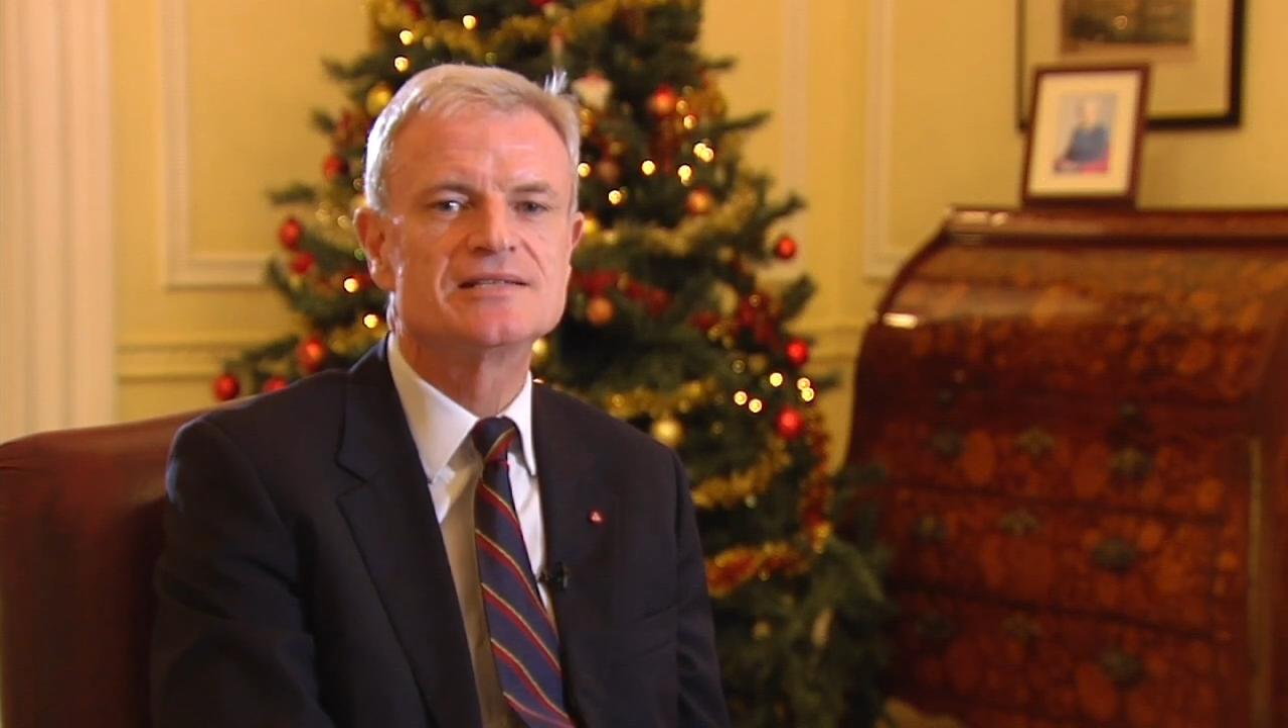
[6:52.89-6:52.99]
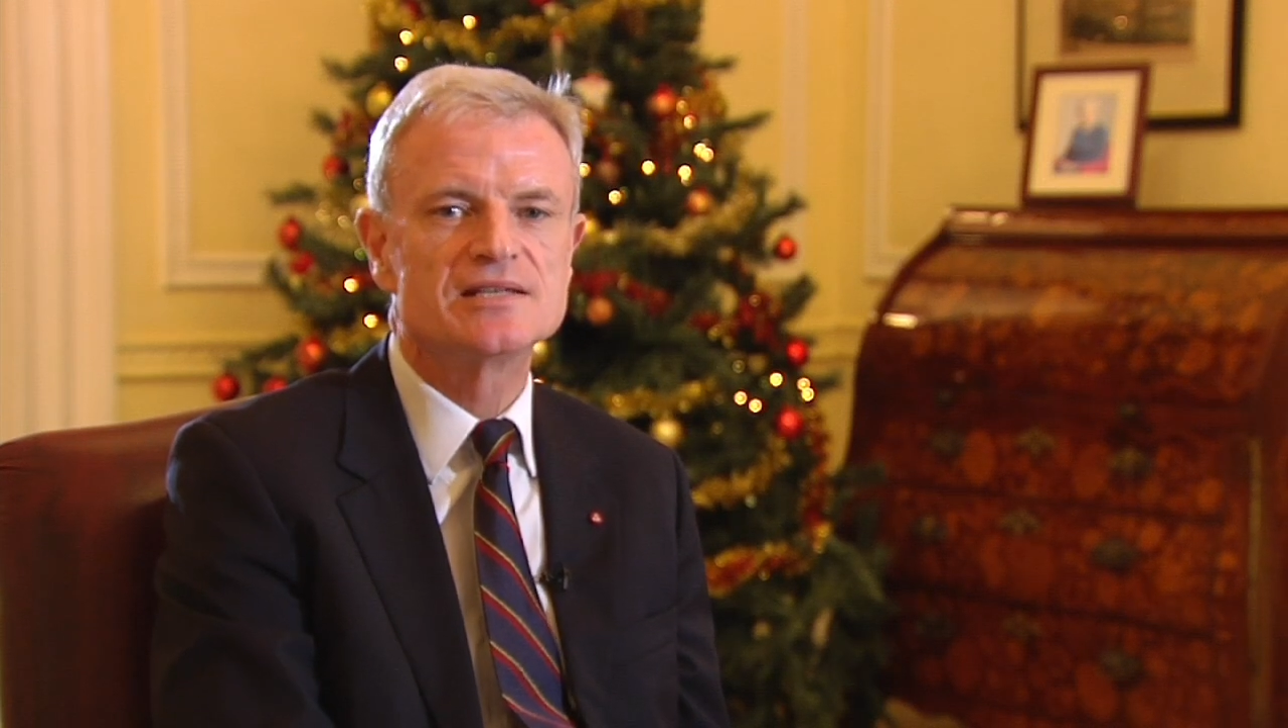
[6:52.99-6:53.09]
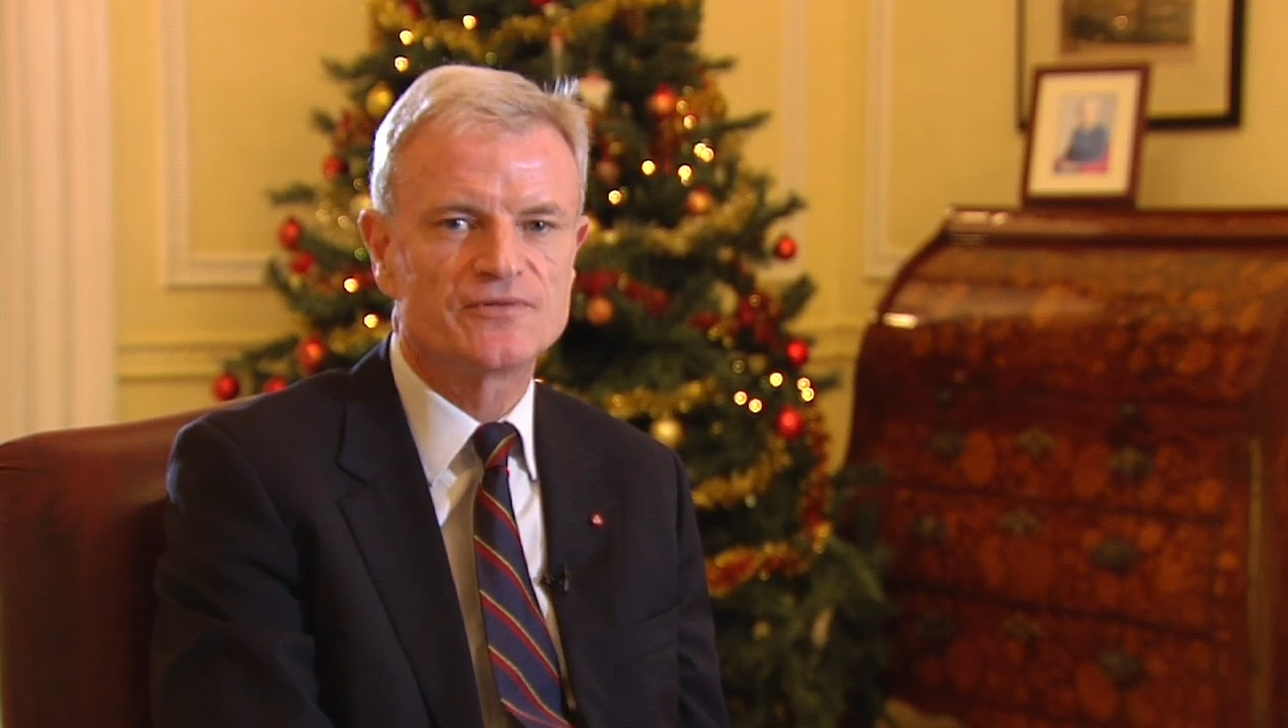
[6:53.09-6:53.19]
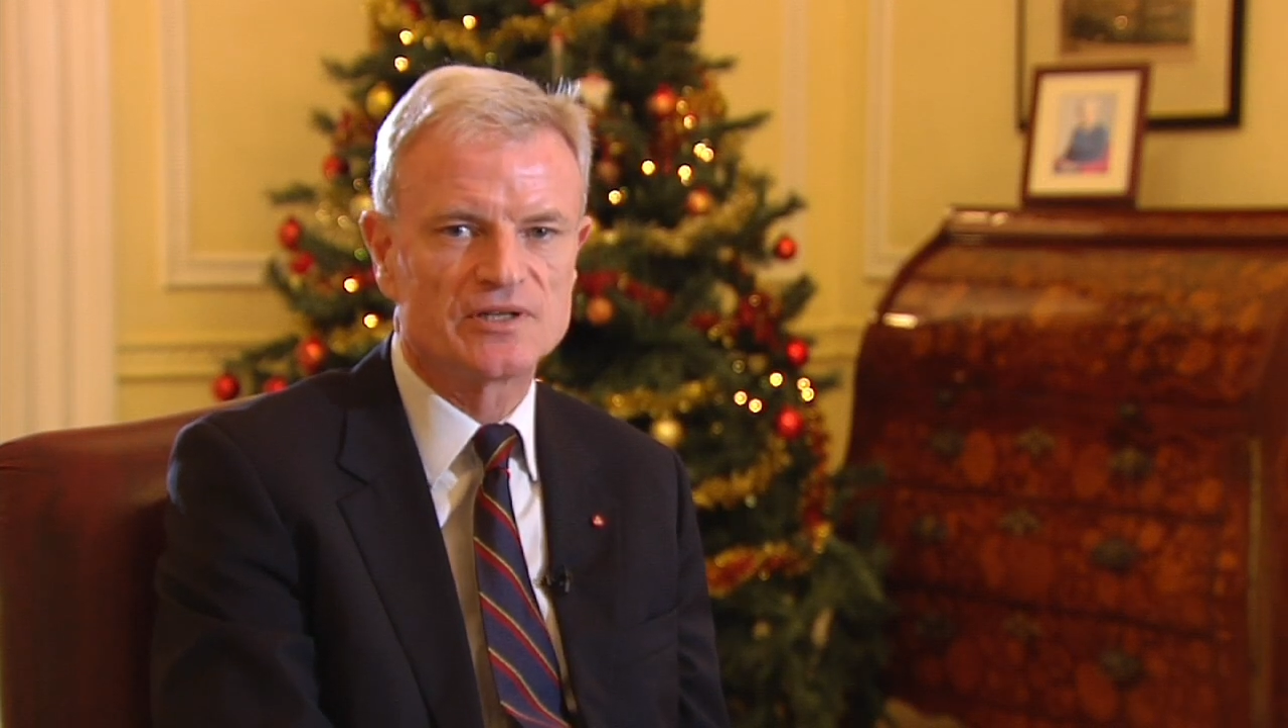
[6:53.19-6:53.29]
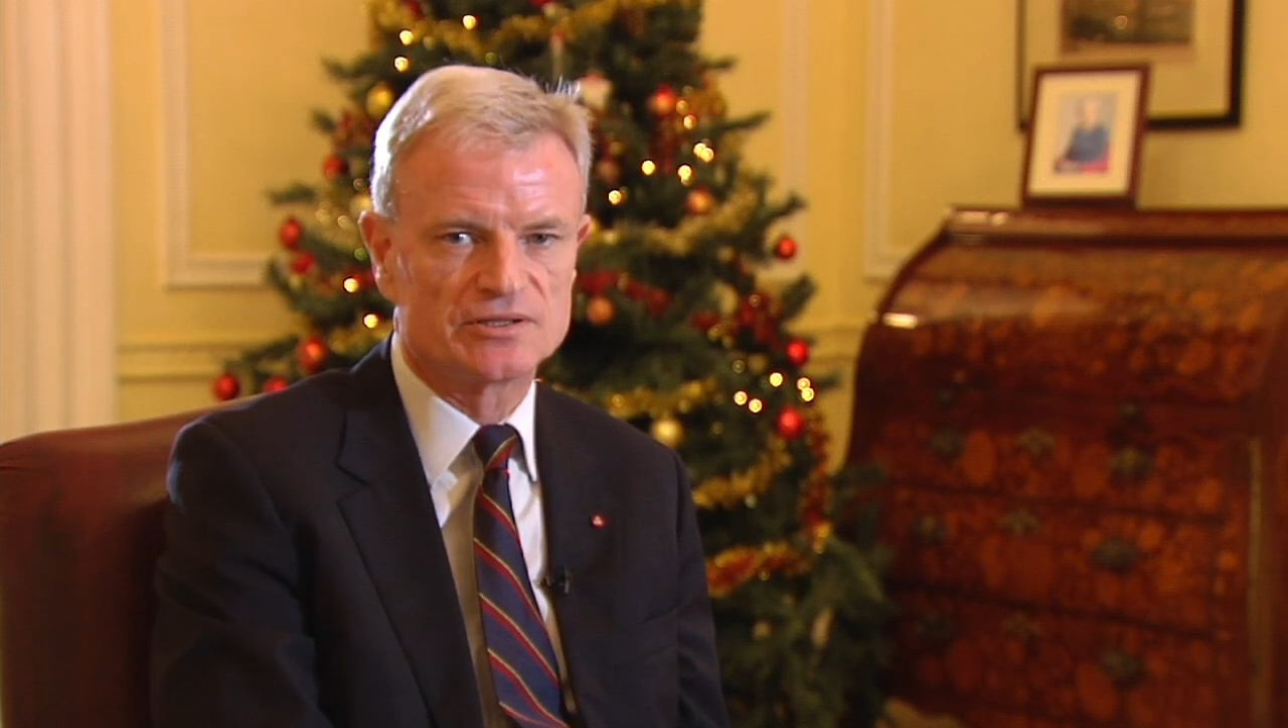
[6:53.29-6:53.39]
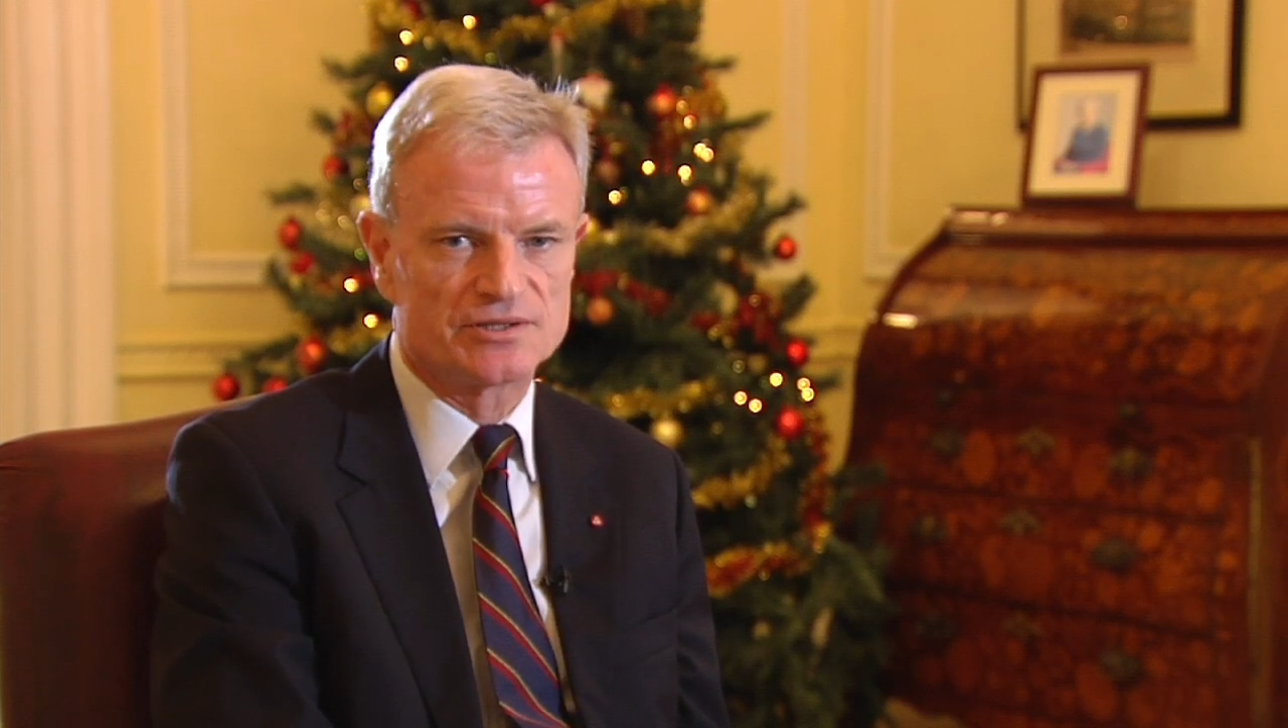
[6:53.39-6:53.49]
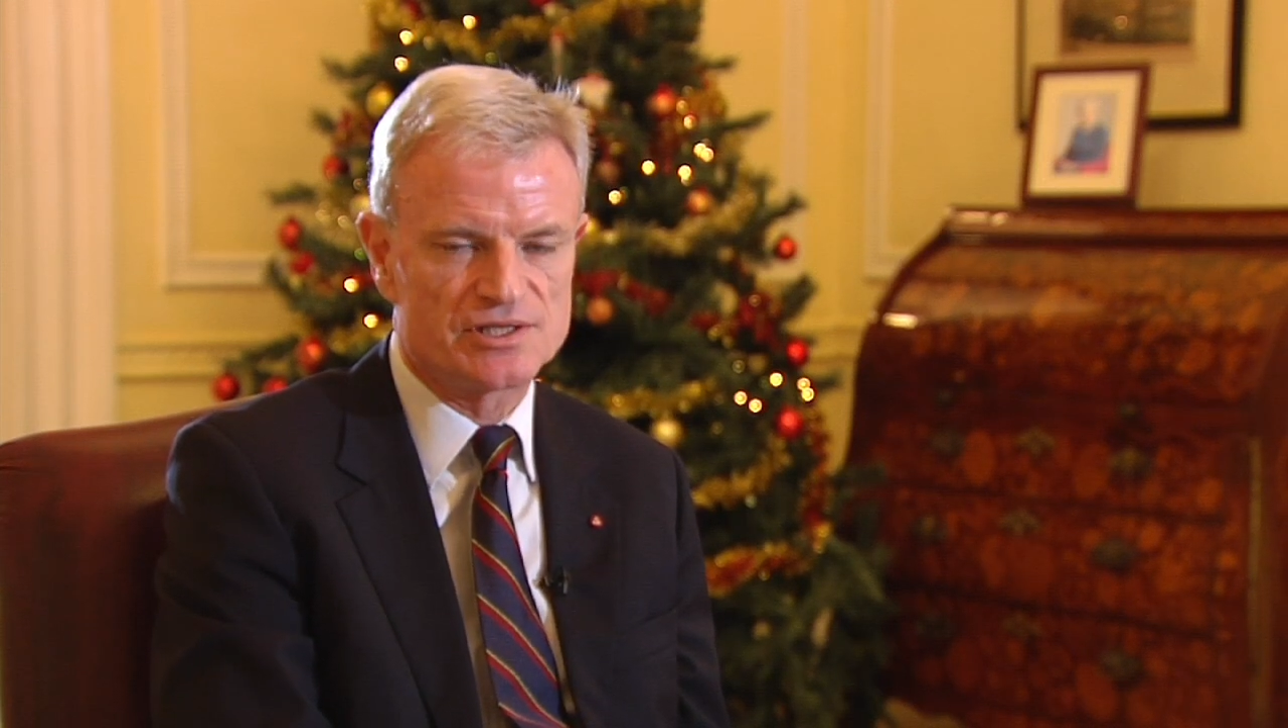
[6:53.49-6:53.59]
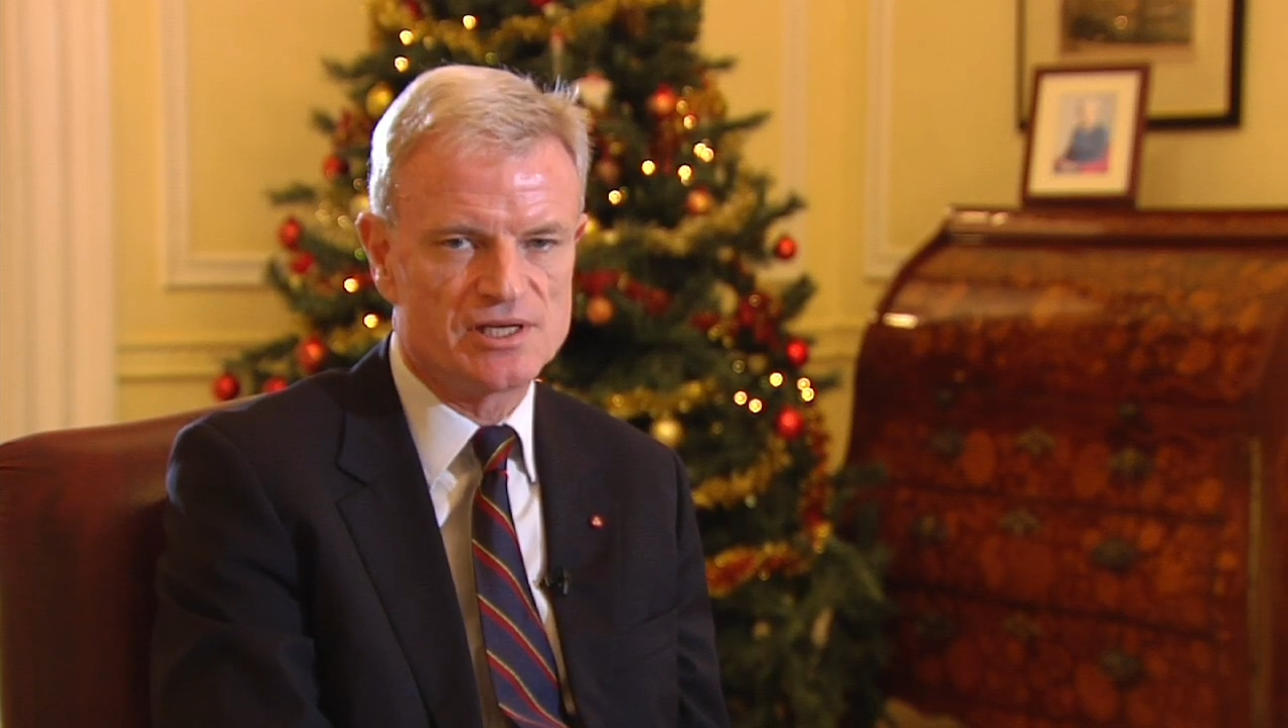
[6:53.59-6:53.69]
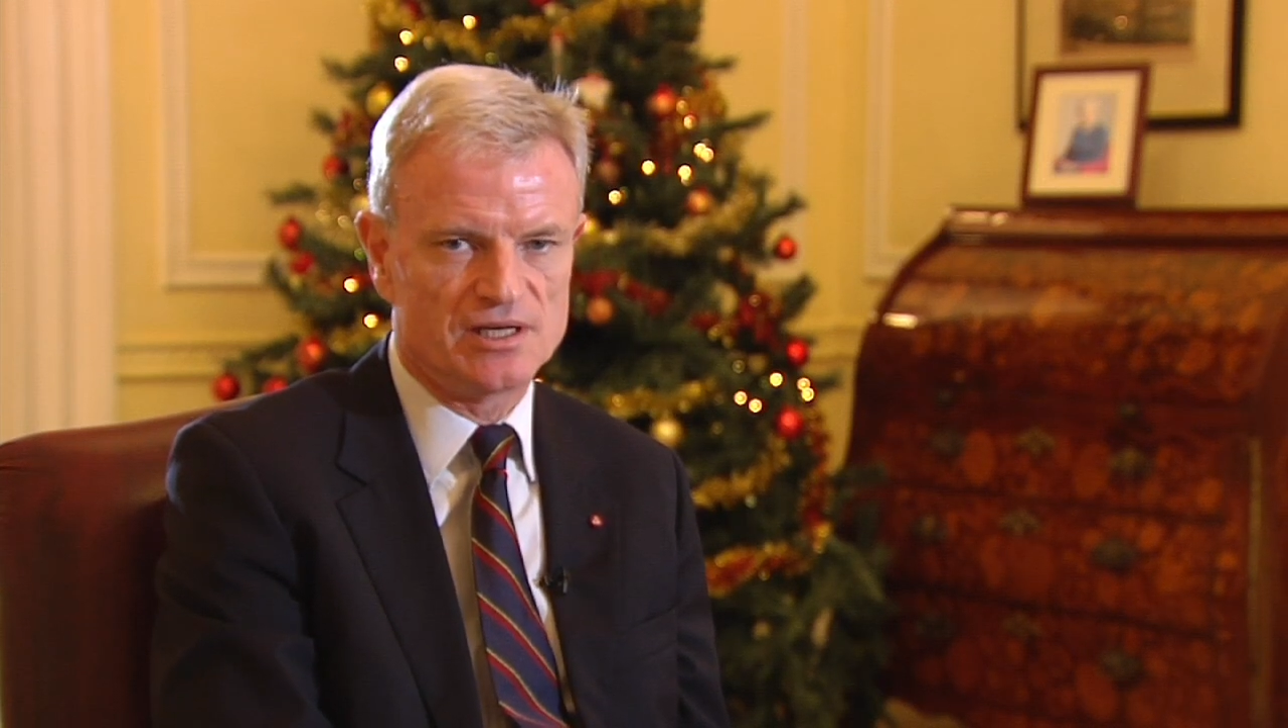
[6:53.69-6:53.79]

difficult